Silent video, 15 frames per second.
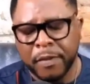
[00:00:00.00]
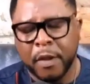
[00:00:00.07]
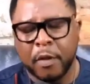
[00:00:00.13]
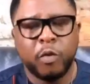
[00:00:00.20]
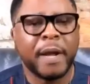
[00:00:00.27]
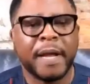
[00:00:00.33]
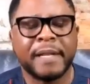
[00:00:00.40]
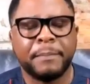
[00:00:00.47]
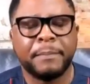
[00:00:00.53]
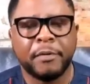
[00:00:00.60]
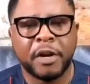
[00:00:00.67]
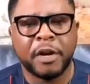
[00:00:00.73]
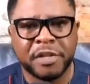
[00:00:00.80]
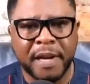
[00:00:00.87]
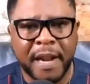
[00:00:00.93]
Look at the
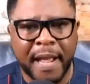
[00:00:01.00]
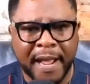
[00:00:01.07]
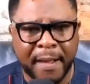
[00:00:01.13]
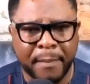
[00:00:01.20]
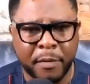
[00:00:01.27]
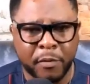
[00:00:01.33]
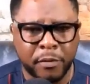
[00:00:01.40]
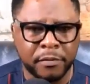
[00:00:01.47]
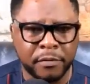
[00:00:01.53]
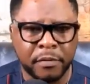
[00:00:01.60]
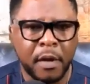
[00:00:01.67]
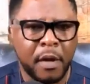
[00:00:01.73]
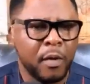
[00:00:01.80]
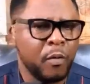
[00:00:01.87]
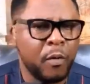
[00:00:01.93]
country like Cameroon.
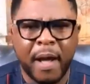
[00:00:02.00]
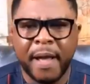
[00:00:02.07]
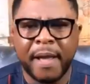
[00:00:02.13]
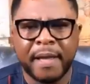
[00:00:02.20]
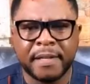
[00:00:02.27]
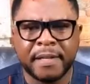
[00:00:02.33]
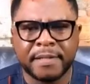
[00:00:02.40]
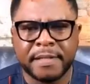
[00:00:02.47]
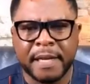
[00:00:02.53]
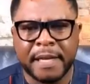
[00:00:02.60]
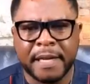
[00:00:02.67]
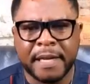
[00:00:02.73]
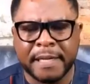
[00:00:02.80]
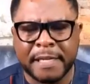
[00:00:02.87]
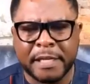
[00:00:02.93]
Why is there
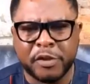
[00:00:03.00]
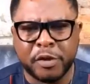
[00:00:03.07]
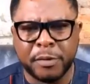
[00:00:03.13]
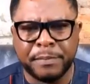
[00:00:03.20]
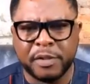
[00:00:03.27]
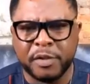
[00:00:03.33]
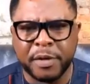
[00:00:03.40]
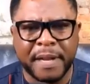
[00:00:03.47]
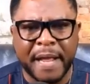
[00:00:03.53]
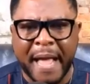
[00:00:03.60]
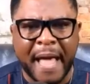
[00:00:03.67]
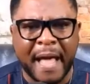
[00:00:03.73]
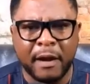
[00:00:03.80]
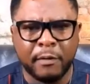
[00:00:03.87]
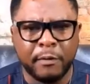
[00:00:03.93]
an issue between the
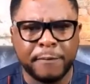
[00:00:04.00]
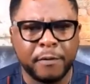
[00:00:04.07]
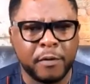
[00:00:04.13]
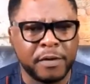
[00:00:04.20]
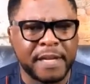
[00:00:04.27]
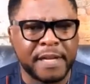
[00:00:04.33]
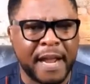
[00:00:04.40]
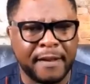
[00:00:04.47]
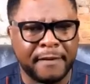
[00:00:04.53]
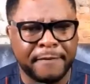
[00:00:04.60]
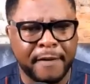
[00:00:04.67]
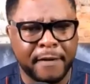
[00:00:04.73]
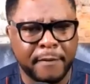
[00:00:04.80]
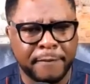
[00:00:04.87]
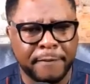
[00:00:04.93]
Anglophones and the
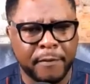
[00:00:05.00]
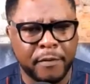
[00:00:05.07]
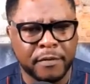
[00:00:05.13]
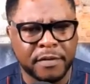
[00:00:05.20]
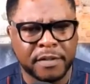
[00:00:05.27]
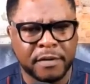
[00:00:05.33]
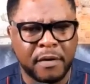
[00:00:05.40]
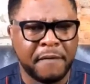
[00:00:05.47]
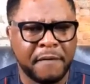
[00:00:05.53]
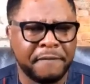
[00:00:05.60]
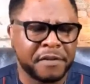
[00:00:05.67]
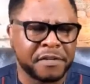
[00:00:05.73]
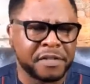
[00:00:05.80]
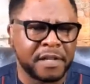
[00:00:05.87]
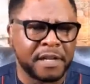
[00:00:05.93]
Francophones?
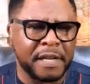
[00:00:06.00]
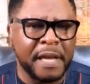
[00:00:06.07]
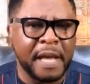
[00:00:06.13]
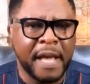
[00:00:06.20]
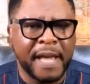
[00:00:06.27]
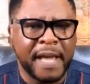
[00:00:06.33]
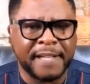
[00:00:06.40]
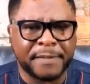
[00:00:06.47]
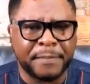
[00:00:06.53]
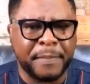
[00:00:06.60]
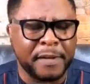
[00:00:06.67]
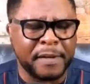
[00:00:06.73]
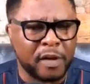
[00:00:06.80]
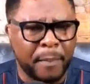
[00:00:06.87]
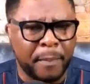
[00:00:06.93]
Obviously, it's
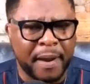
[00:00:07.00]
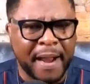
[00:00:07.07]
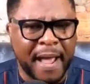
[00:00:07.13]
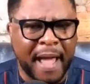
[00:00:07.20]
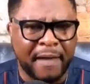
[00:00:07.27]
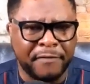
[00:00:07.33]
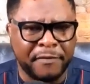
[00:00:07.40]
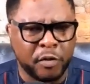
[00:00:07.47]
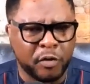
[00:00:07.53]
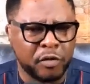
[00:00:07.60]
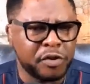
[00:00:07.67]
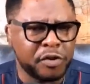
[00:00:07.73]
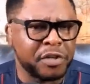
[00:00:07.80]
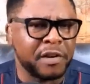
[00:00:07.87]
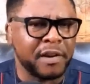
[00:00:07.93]
based upon
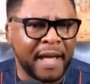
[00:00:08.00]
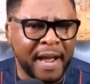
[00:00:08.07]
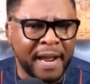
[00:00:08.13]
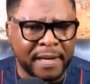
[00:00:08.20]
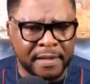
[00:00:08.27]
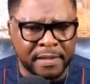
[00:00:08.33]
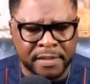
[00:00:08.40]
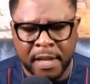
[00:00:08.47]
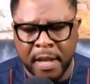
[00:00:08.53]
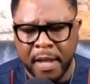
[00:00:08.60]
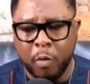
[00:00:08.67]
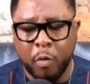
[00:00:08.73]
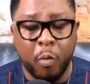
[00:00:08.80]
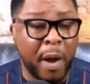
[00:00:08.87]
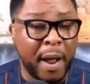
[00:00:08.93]
ideological lines.
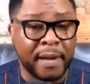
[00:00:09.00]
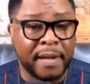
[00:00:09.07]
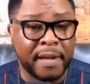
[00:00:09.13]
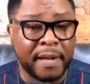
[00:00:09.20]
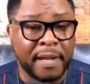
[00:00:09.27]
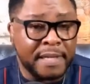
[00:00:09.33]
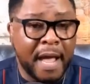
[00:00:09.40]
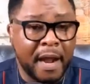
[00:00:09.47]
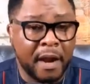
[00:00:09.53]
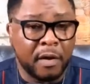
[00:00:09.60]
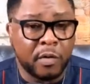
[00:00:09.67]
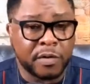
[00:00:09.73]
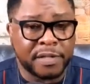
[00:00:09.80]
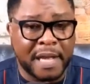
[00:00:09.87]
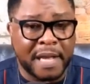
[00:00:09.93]
One is
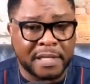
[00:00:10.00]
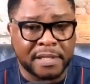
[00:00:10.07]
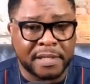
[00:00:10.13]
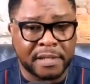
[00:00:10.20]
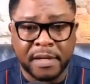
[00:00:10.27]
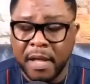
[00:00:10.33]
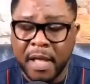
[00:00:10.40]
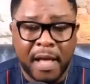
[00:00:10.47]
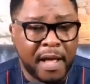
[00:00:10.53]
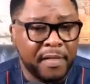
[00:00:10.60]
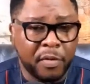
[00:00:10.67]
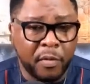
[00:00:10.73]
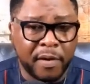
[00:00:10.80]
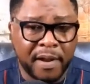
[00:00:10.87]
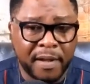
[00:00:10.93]
Anglo-Saxon,
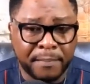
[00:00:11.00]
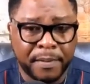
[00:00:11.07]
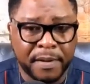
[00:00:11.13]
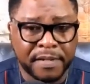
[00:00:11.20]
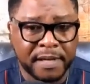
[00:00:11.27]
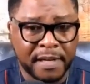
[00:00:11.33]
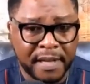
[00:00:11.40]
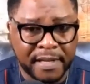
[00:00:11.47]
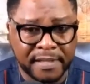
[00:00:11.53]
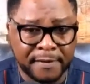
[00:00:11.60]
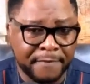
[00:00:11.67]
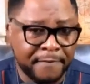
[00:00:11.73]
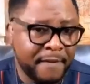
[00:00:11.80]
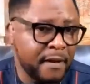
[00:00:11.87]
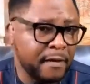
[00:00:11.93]
and the other person is
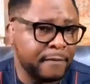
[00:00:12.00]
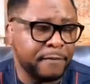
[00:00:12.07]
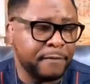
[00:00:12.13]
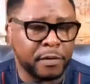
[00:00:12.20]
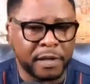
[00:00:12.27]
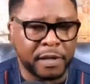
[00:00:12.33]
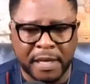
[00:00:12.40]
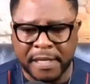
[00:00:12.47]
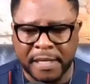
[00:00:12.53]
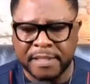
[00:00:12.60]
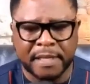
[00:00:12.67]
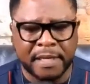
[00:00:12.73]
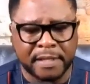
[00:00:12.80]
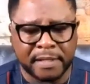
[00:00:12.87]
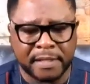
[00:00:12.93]
a Francophone.
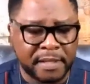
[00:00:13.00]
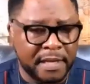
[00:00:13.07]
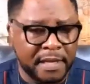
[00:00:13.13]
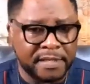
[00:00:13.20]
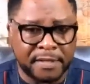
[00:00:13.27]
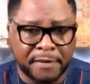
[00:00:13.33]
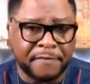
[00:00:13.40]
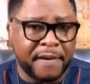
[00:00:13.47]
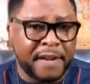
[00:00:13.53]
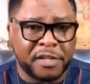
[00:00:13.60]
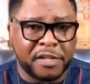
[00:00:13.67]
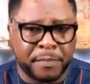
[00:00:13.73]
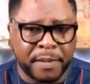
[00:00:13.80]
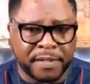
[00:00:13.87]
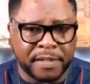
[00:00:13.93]
It's a
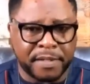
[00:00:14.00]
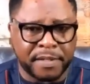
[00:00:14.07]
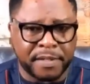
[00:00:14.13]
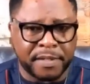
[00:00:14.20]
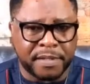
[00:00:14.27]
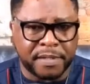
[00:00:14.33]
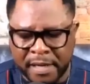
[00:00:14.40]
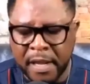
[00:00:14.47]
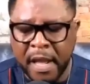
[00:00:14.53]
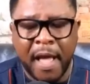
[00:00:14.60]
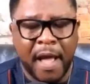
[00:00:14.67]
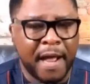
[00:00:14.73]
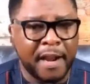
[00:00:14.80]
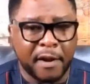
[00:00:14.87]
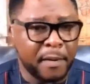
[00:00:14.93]
French person, right?
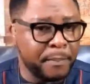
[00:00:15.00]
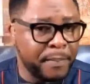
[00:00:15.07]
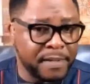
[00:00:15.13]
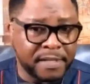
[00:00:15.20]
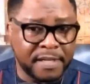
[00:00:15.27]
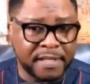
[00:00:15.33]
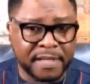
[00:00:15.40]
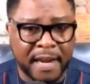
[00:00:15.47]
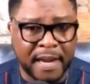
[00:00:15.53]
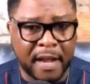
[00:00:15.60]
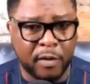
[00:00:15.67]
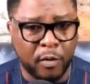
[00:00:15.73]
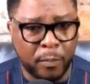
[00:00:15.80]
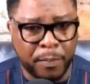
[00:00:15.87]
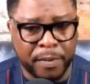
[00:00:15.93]
And another person is an
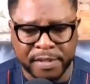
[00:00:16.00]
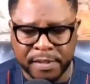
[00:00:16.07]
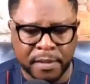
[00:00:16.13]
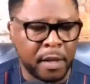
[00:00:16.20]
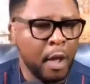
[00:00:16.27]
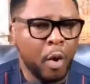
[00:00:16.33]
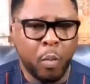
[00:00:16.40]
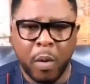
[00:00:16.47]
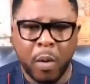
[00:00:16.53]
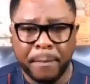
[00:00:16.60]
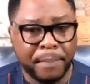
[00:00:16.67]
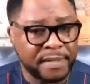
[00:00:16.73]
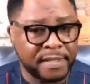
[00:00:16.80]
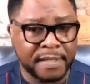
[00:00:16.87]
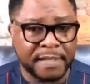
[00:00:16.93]
Anglo person. One
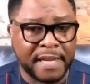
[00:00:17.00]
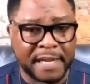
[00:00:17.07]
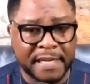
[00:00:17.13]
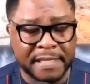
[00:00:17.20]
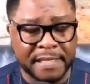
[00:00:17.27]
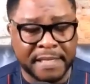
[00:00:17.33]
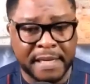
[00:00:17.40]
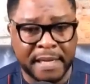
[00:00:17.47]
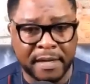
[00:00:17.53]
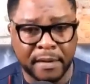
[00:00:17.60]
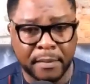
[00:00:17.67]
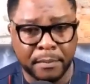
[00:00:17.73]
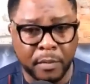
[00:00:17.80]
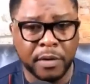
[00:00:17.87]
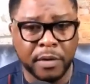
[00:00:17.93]
person takes tea in
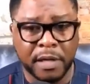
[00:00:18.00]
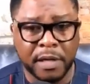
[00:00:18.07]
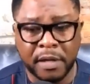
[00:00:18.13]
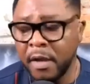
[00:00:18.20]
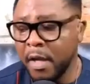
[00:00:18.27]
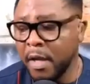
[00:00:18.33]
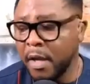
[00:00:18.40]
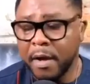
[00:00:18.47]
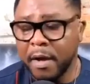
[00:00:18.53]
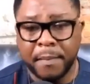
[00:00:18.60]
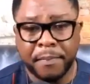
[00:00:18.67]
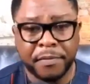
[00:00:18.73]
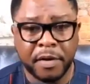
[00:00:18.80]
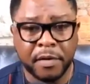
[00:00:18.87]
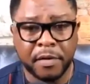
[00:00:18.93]
the morning,
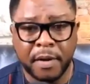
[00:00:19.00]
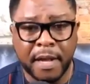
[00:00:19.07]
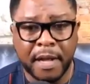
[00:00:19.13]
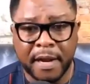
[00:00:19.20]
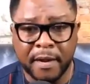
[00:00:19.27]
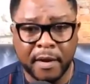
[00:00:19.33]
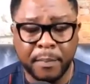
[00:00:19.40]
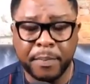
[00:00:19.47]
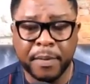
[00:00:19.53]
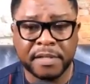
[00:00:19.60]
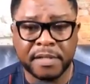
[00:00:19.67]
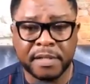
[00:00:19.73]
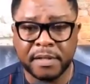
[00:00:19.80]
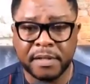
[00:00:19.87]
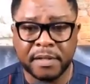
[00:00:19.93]
and another
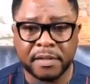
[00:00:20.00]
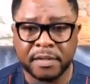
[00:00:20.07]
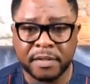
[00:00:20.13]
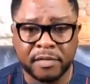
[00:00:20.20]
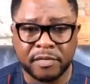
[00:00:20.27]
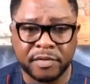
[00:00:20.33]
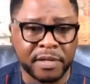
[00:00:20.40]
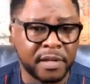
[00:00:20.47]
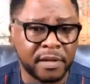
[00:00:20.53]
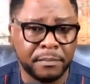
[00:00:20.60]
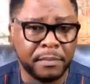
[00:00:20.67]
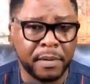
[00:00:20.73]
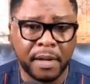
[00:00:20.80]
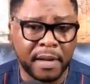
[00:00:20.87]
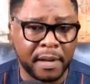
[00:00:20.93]
person is
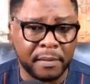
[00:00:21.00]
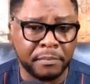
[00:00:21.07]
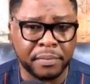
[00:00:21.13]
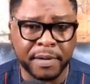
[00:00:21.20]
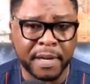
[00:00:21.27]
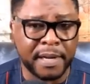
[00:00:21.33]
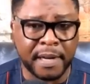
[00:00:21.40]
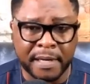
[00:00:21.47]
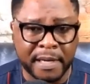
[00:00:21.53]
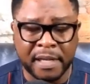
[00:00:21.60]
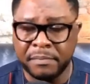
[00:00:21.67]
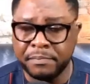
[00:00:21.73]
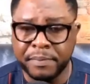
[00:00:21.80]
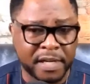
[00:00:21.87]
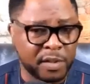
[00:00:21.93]
drinking milk and bread and
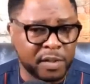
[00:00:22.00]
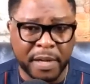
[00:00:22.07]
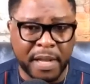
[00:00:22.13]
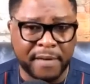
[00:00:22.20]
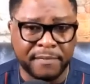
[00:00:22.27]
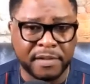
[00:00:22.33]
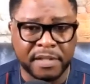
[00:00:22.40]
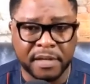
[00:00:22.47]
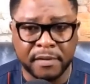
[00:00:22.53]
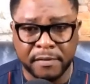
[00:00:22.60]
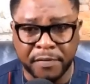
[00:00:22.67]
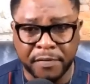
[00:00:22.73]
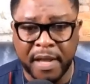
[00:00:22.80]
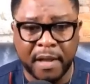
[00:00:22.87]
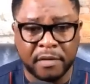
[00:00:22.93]
eat breads with every
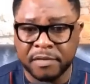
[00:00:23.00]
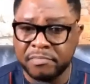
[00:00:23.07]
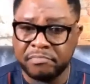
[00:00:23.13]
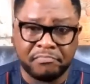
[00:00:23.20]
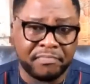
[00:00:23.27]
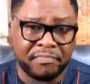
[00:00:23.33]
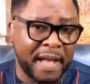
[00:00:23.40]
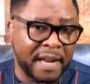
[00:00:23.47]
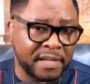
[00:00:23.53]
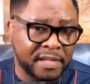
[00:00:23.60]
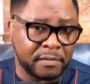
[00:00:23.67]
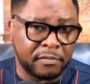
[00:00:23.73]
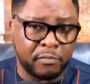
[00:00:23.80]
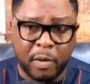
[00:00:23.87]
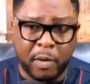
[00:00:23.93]
single thing else.
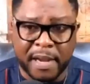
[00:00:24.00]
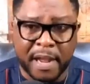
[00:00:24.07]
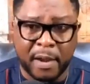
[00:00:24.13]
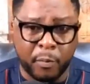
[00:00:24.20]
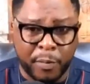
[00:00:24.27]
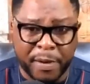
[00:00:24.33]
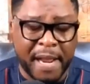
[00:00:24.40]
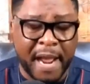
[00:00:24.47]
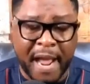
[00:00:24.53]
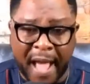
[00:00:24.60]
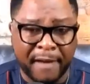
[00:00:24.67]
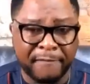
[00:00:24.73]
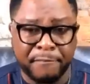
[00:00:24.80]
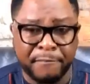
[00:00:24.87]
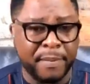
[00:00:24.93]
That's what we
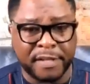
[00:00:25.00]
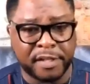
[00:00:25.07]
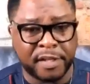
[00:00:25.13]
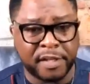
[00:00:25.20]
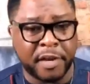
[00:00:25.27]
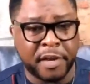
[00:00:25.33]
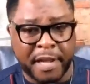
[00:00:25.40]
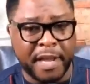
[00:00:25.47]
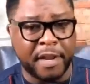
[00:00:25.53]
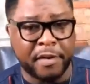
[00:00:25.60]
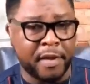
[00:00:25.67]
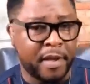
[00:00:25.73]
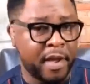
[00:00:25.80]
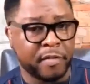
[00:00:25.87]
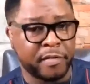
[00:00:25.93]
have basically
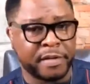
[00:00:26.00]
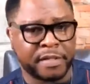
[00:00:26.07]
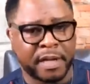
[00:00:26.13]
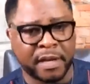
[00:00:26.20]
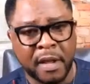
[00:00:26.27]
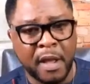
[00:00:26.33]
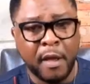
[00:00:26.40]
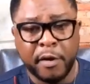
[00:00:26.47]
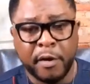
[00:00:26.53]
inherited,